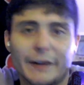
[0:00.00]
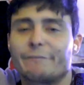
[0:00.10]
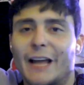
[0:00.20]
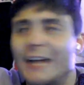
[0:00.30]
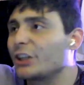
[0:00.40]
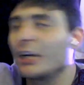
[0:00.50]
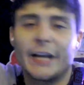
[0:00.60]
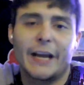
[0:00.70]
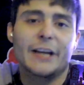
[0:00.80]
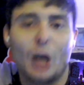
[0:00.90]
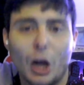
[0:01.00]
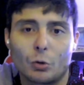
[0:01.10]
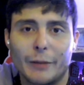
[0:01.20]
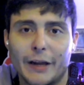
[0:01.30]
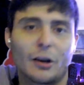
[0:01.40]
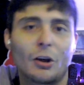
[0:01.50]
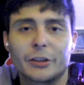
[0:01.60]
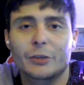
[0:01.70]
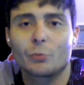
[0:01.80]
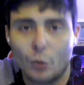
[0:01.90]
and Flash, and Aquaman all
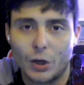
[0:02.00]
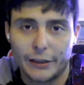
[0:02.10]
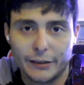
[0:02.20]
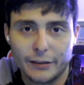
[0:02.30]
in one.